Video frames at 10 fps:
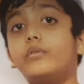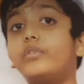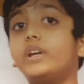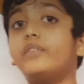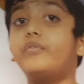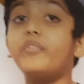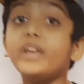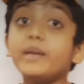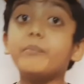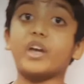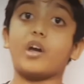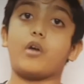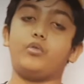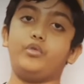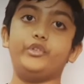we make
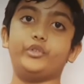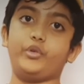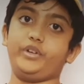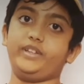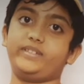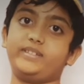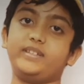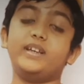our own toys.